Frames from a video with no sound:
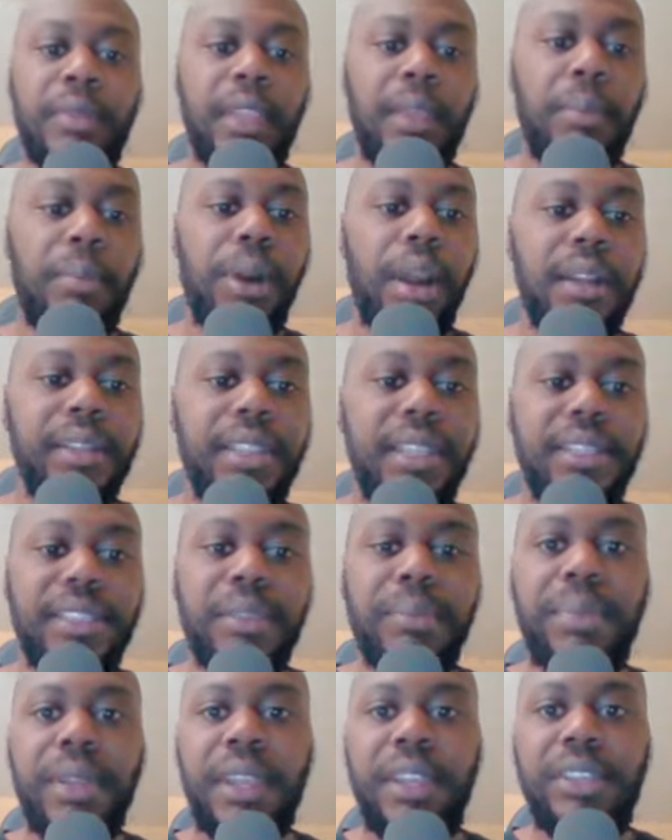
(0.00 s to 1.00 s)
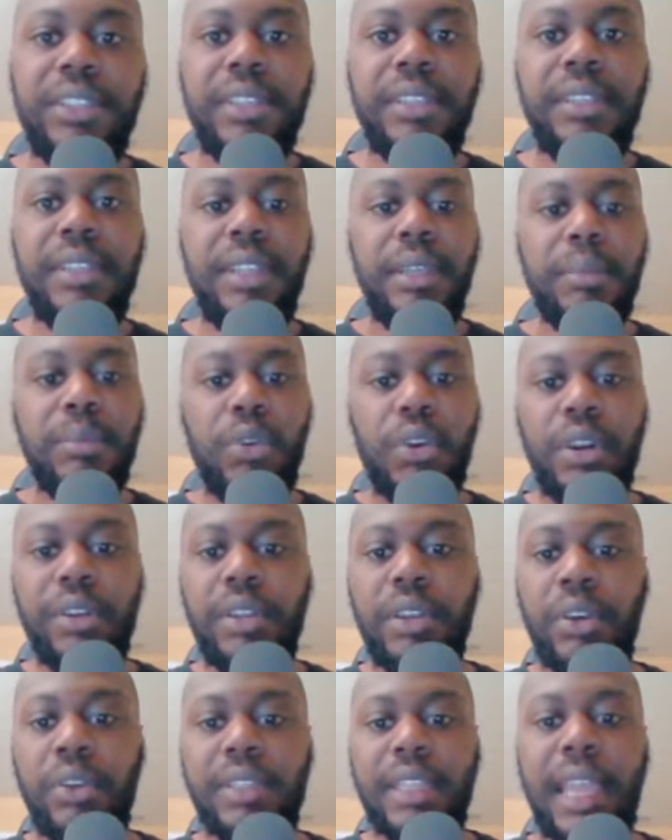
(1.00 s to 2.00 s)
Participation and more
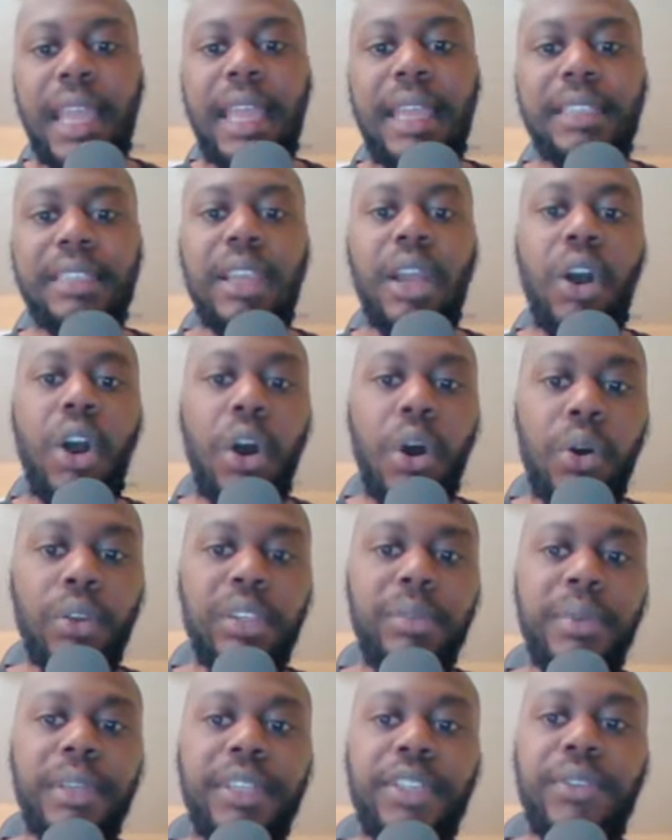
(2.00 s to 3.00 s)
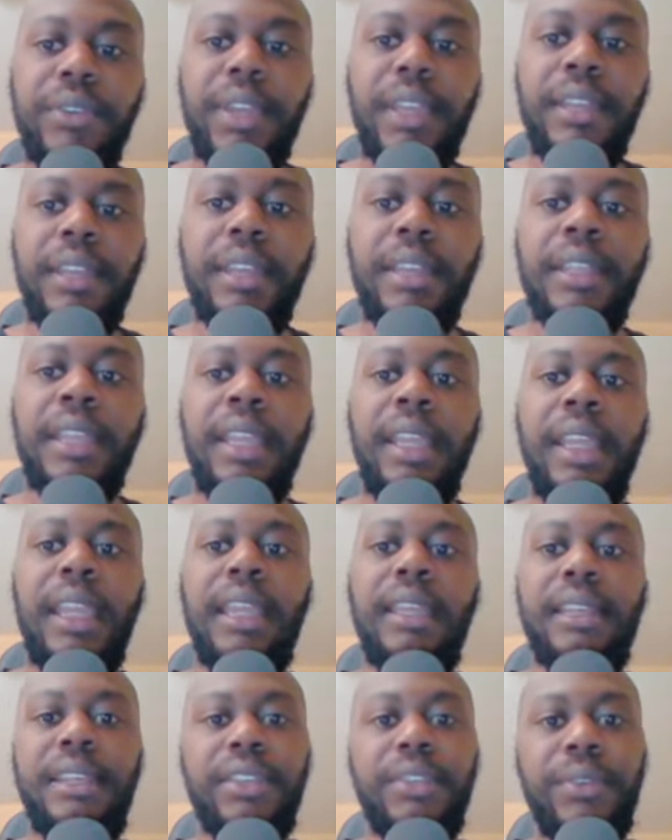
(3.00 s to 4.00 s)
nodes has only been created
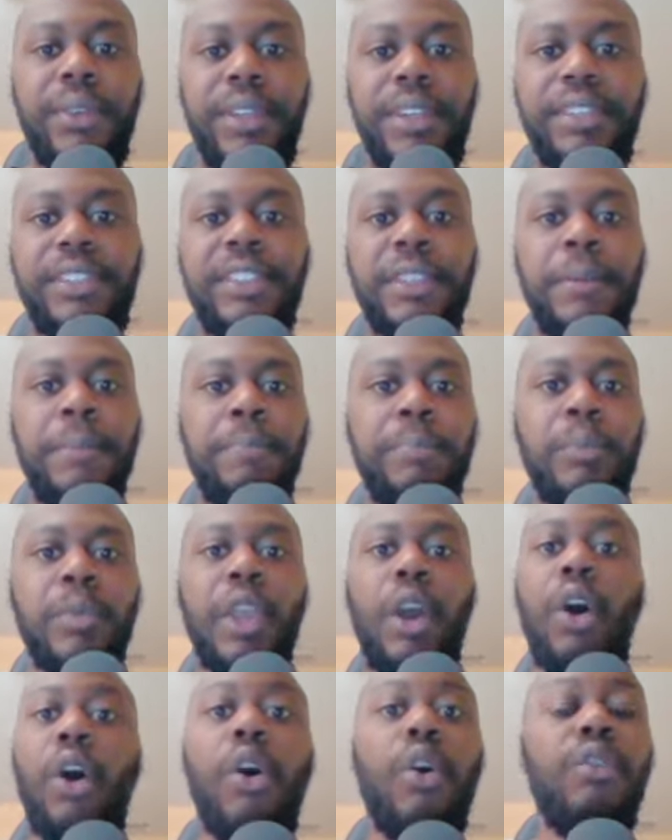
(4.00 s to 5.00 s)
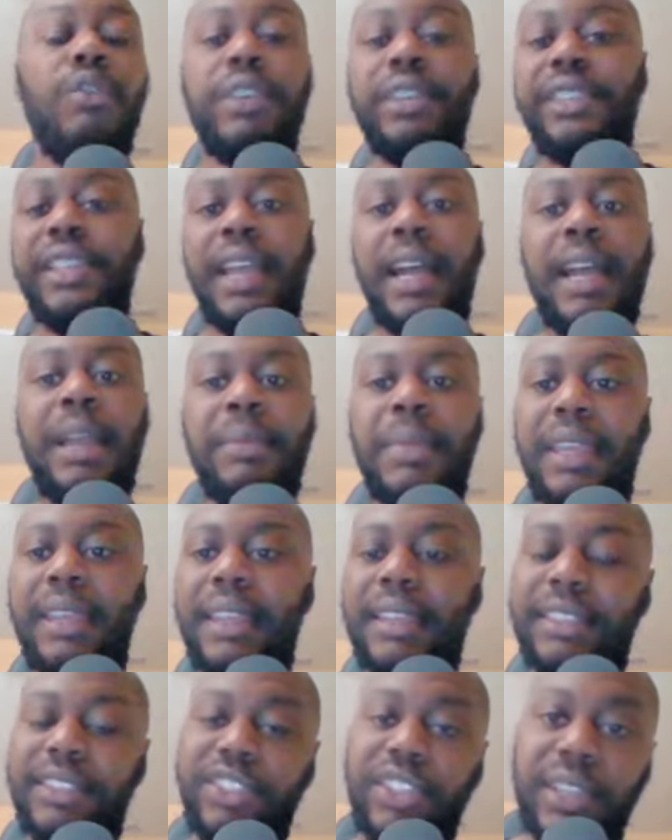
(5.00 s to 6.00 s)
and increased over time, and
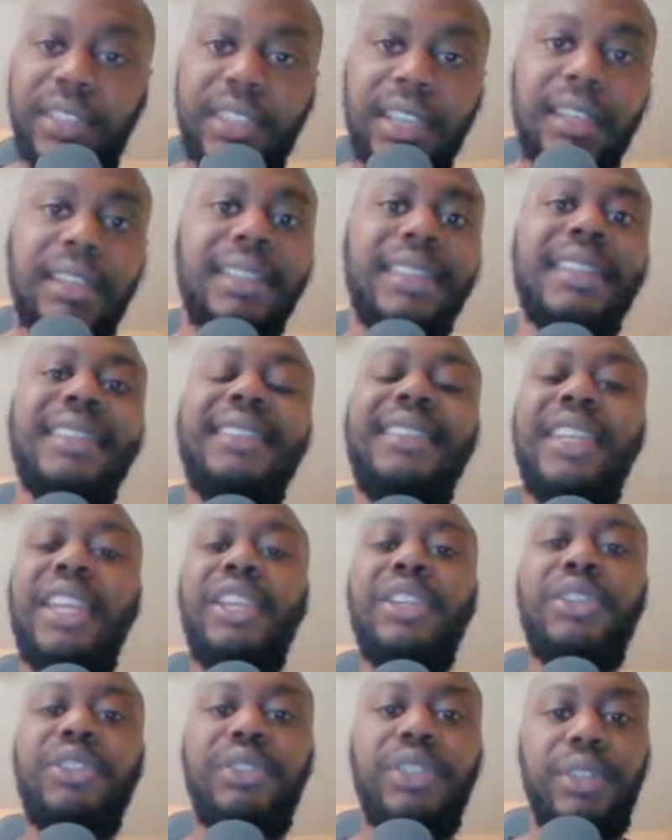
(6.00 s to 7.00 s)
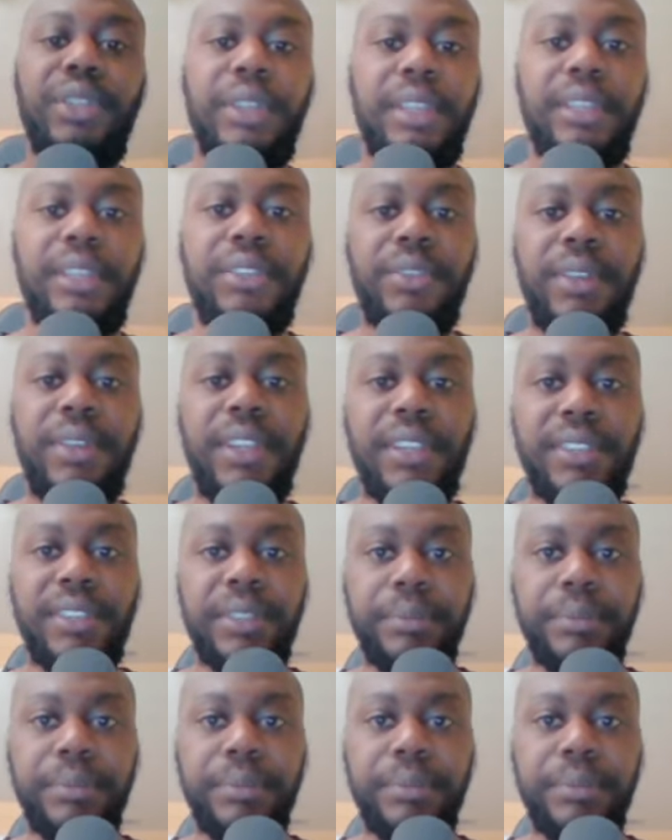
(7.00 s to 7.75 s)
it's just going to continue to increase.